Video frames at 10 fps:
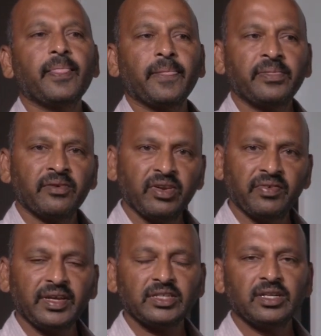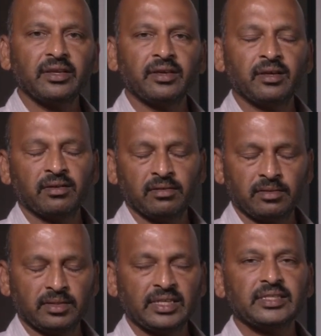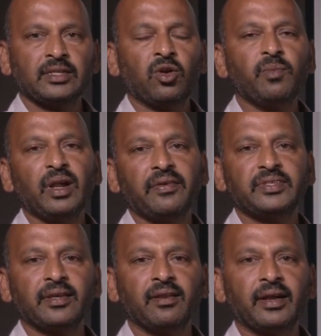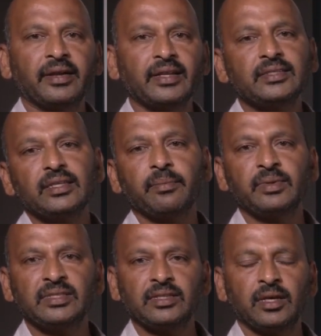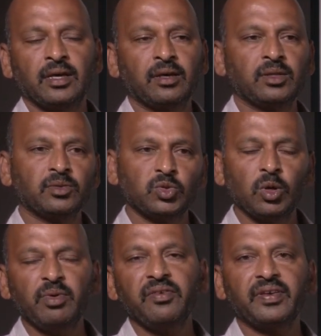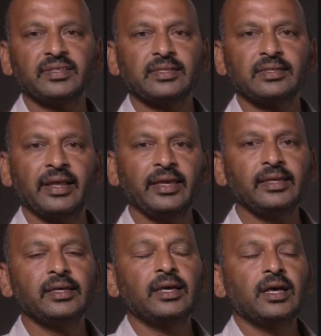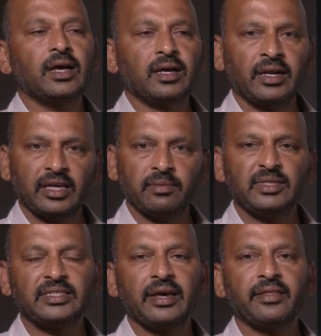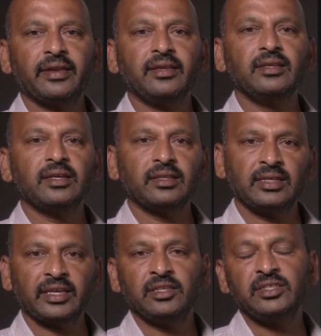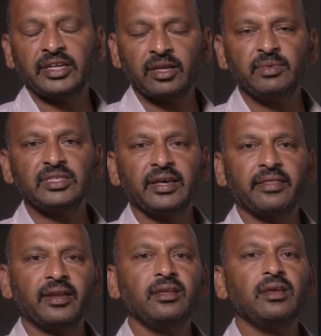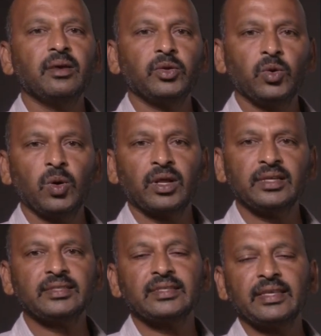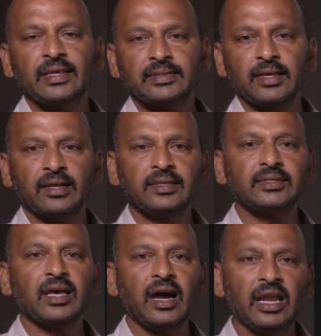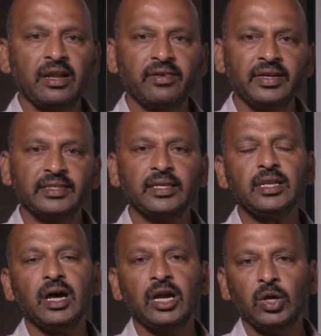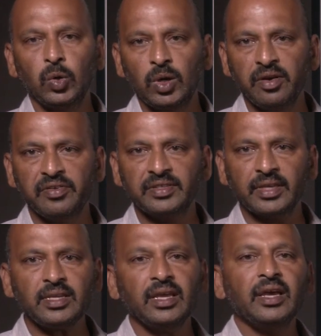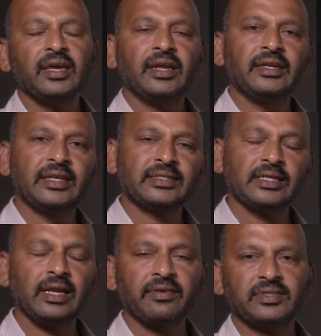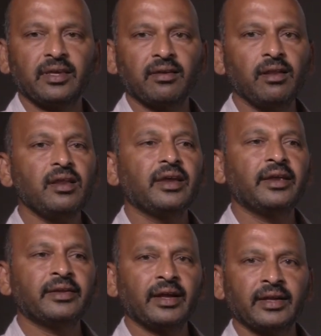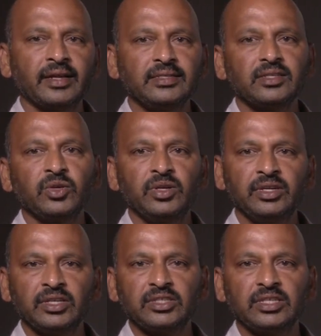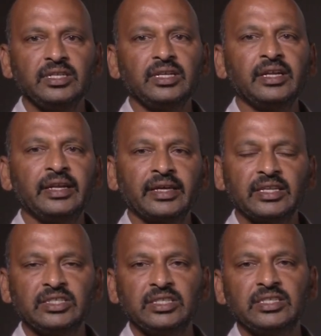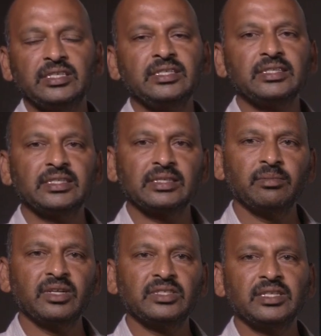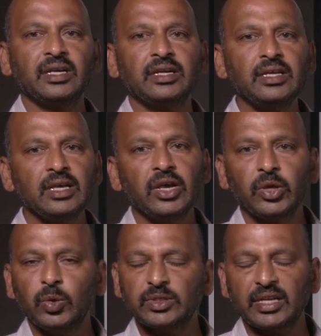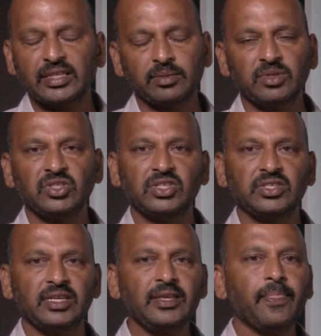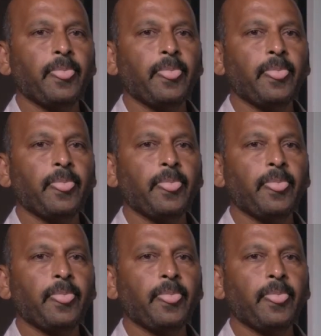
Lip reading: In the verification development life cycle contains so many phases like requirements gathering. Like in the requirements gathering, URS, SRS, high level design and low level design. In tester life cycle, it contains unit testing, integration testing, system testing and user acceptance testing.